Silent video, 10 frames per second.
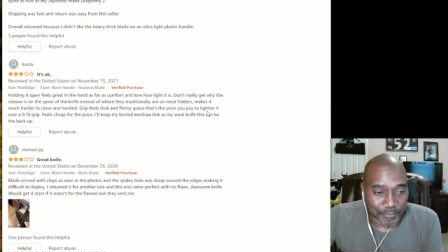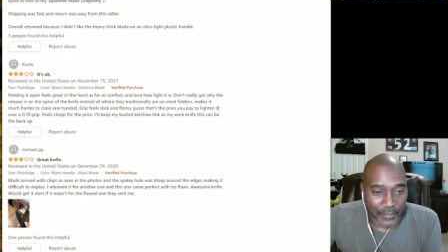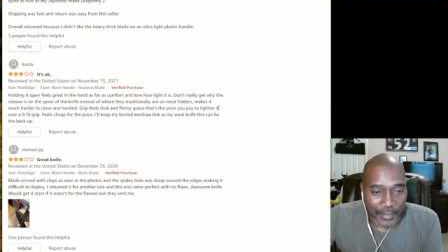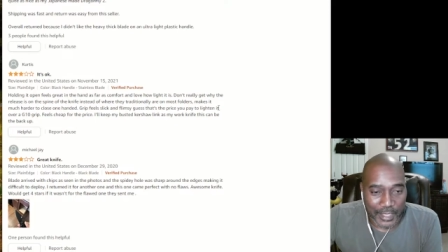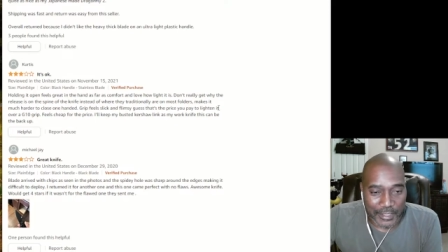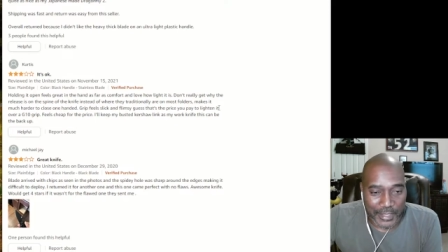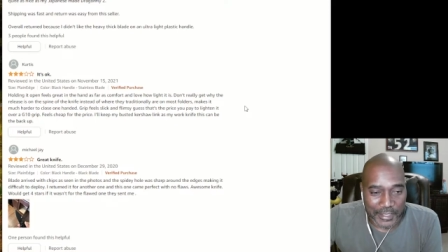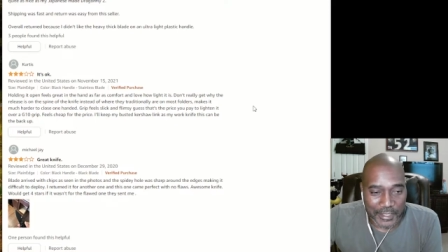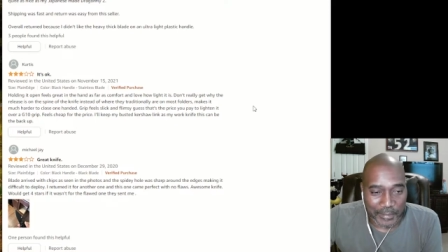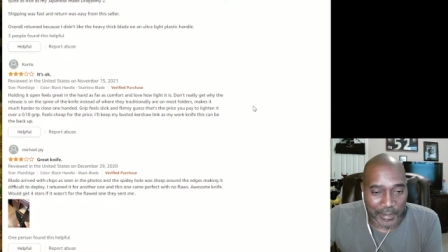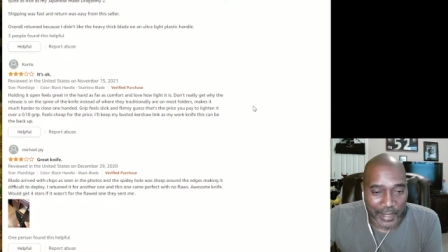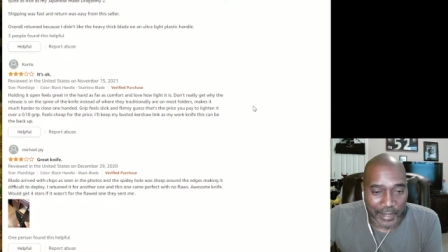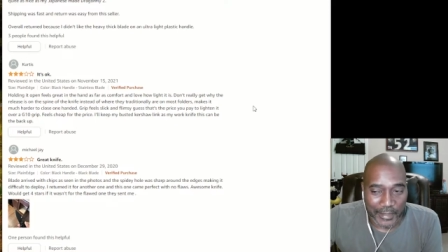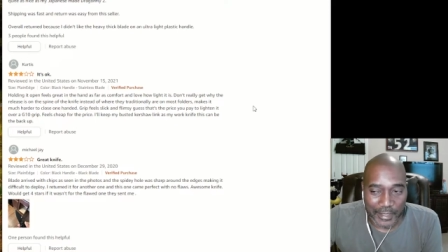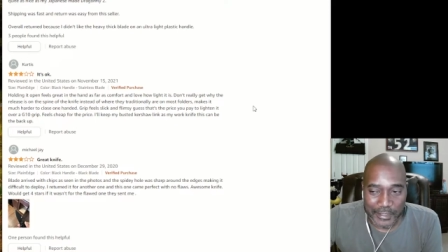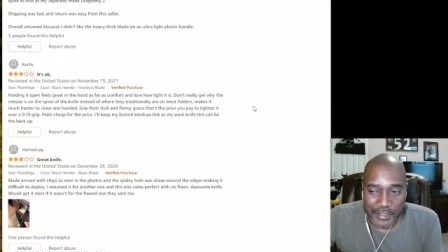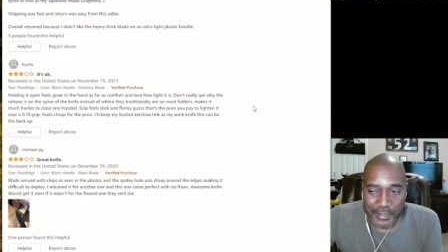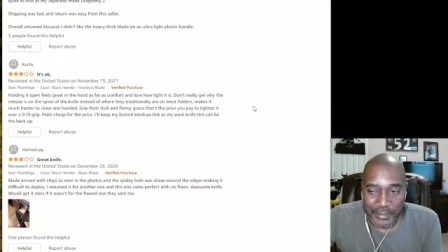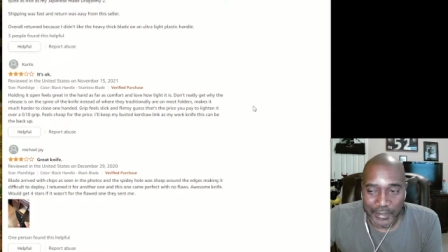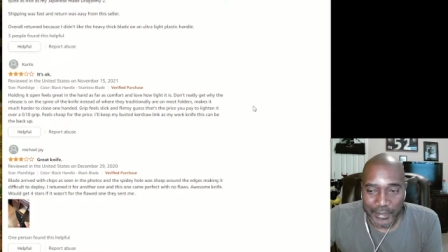that's not something that should
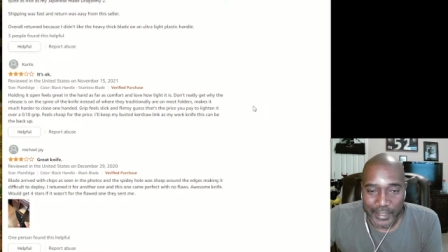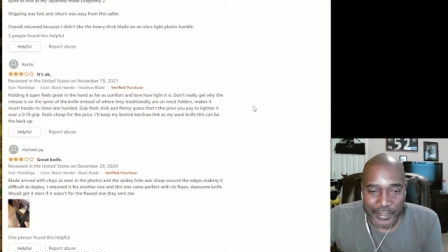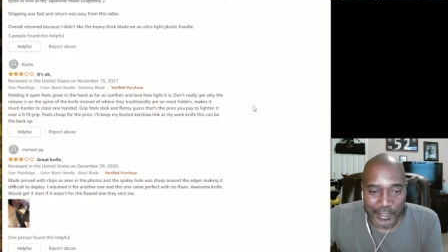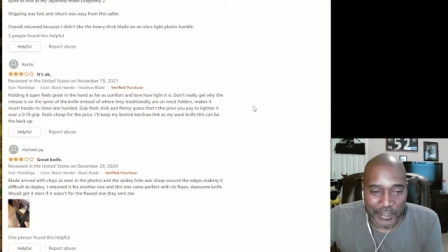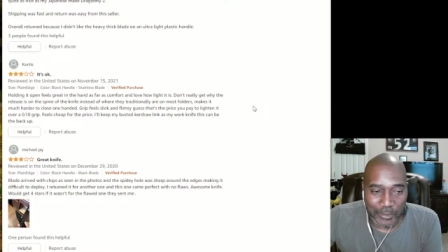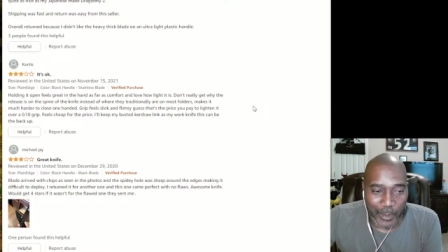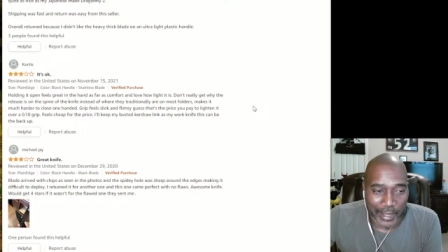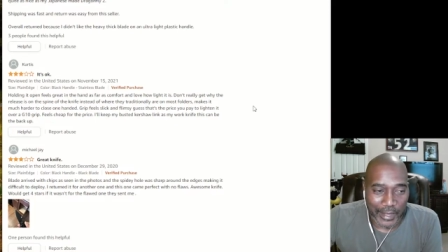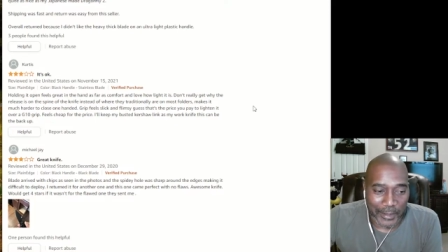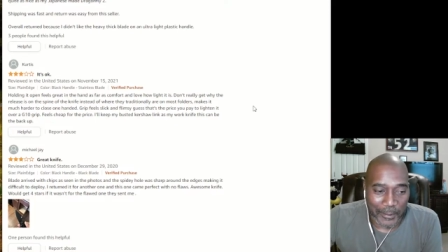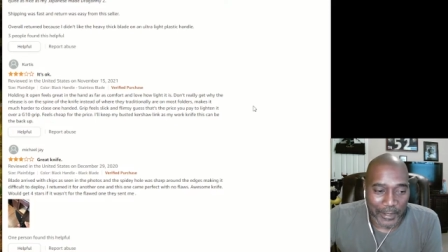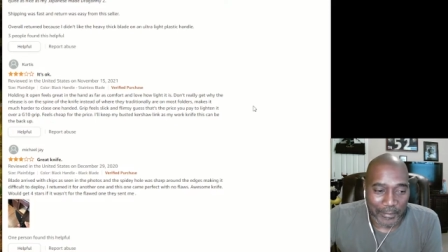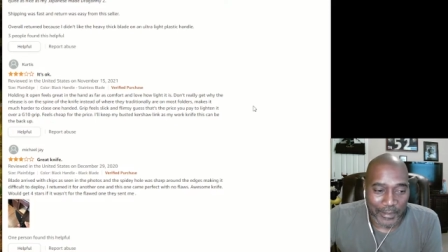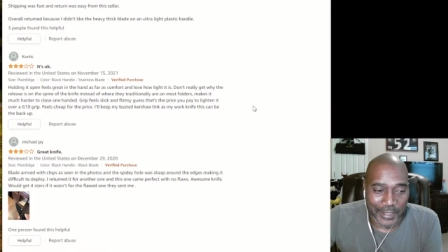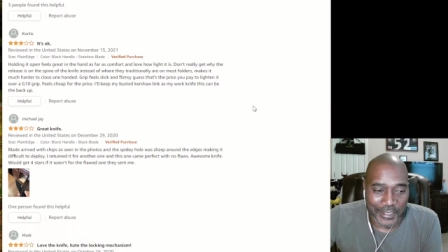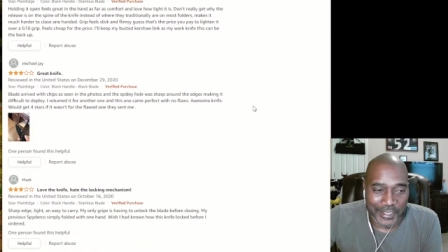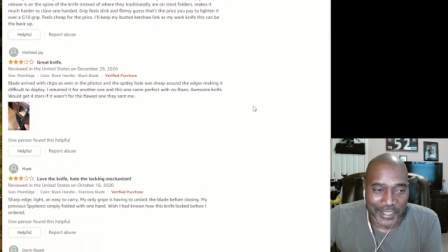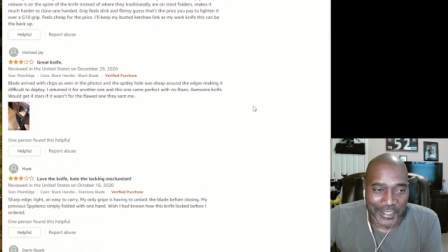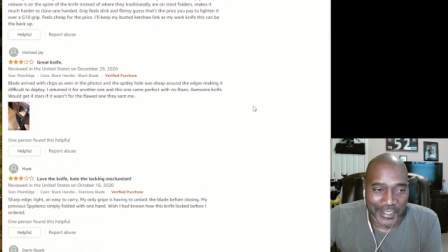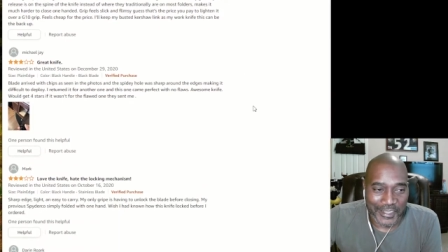sway anyone. It's
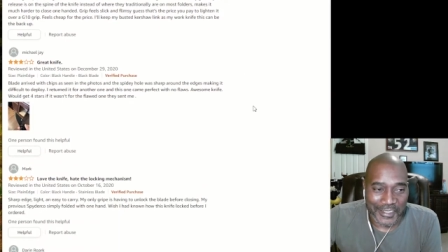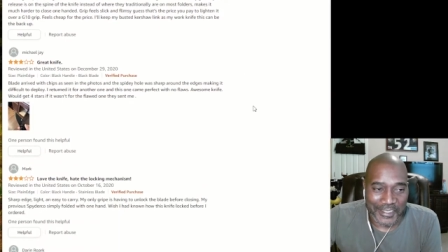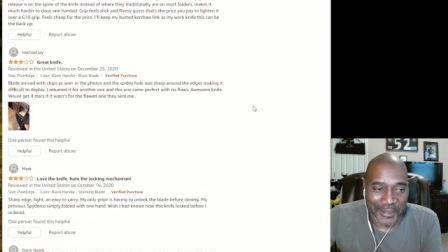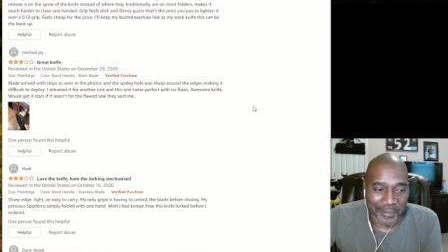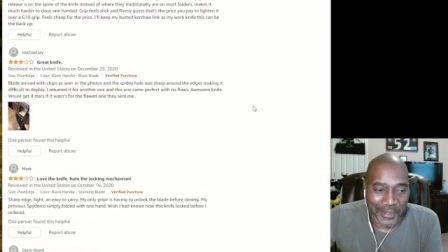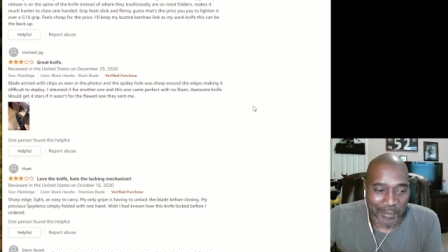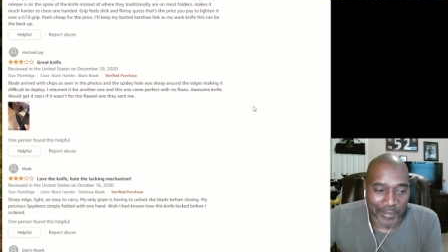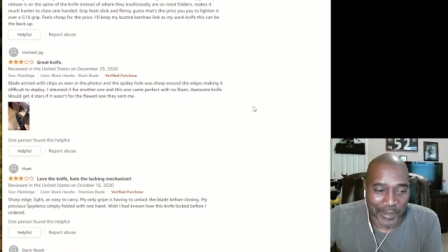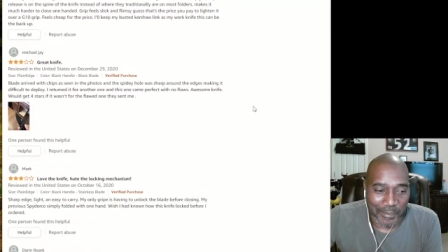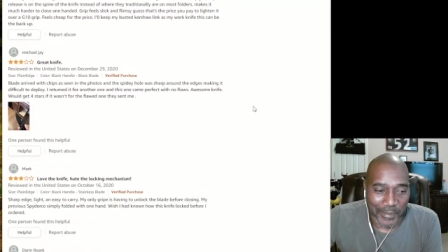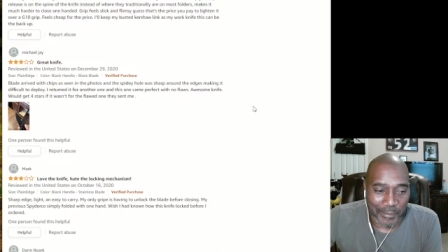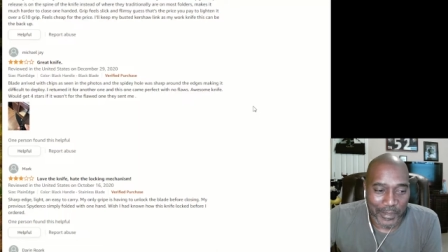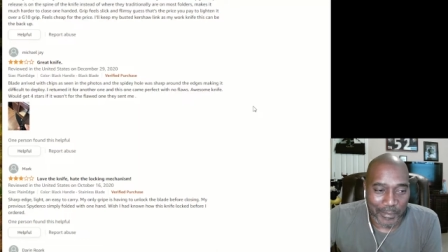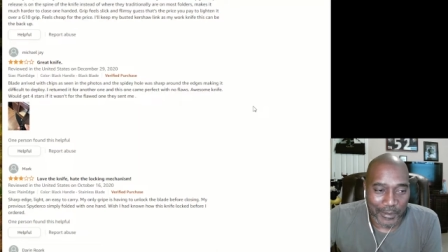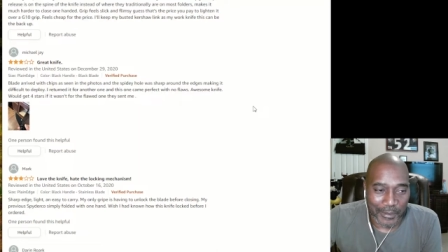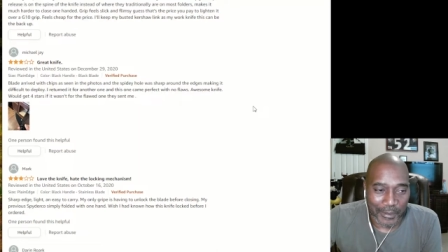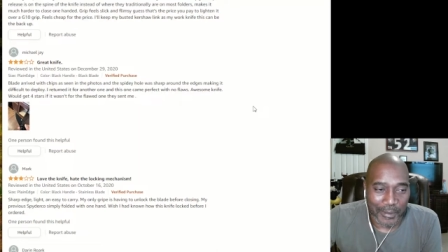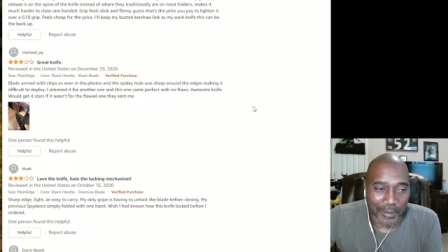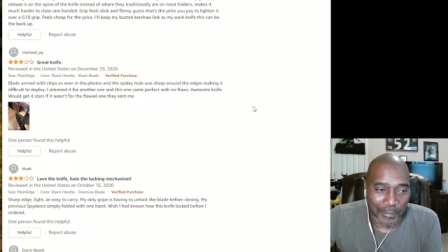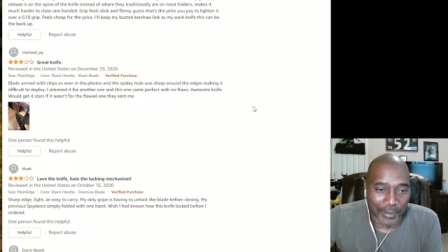just something that people
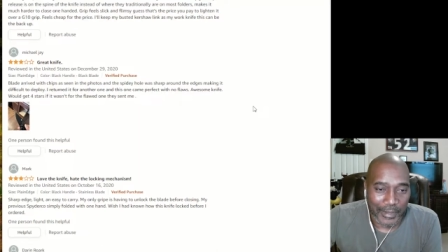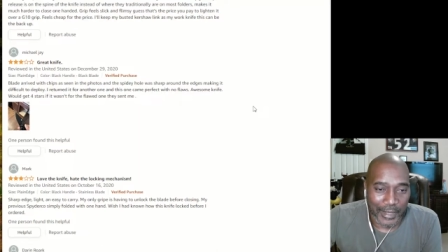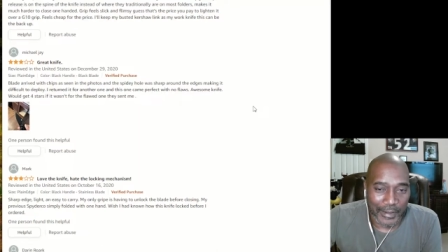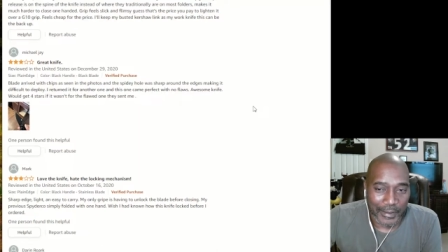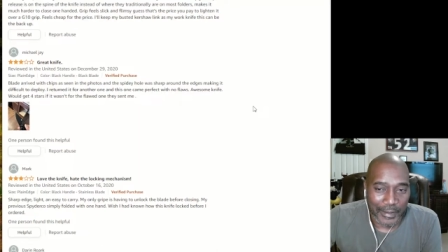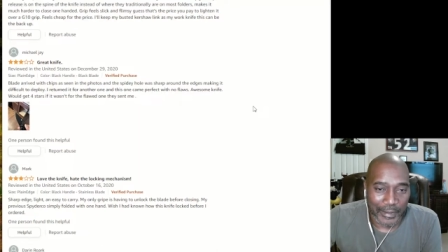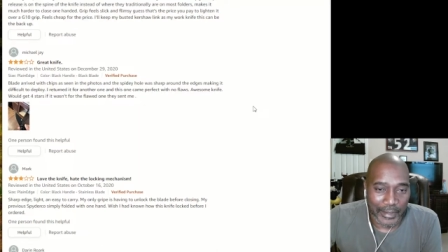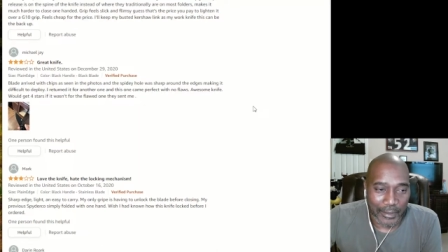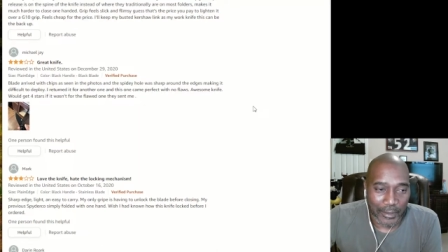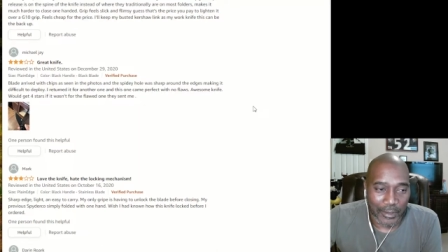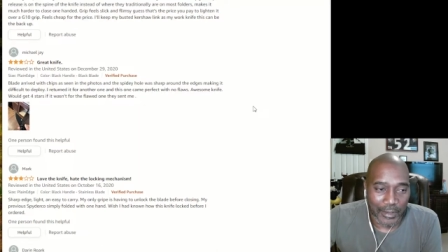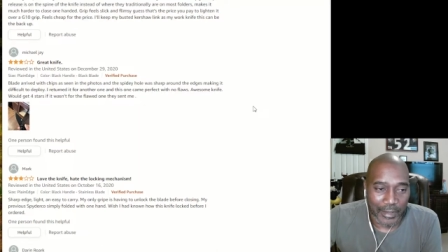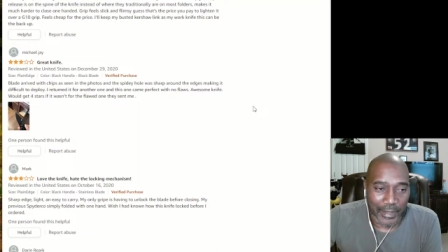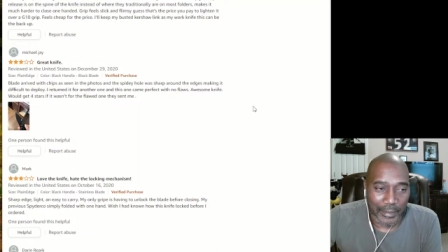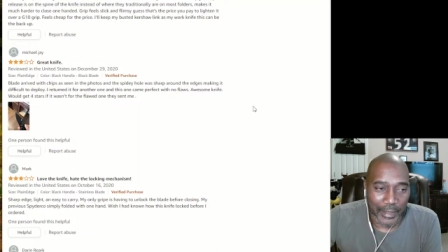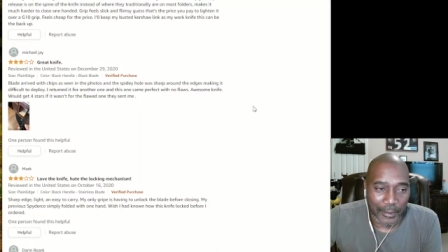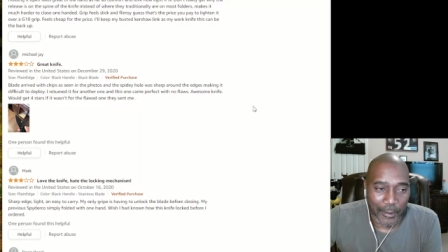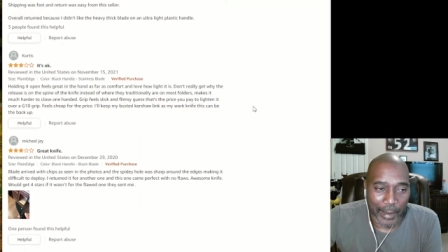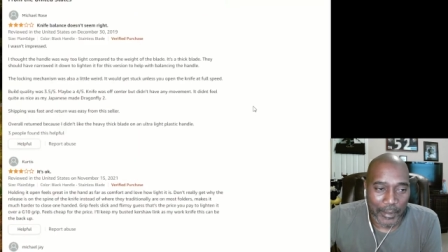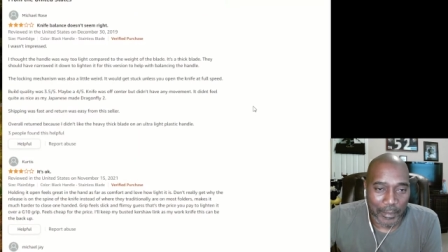are getting on here and
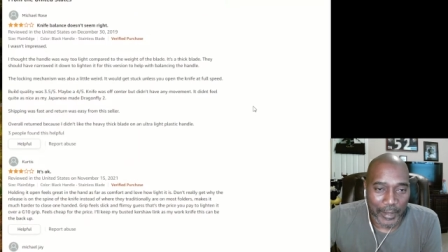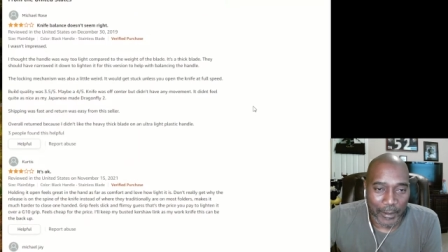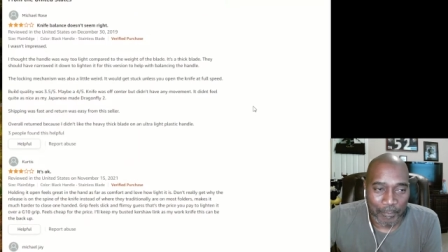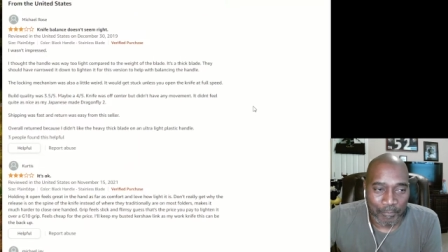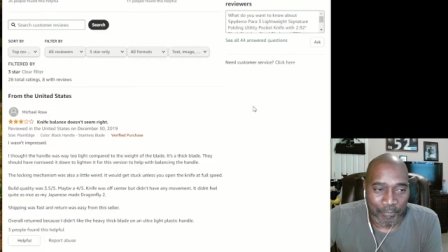griping about.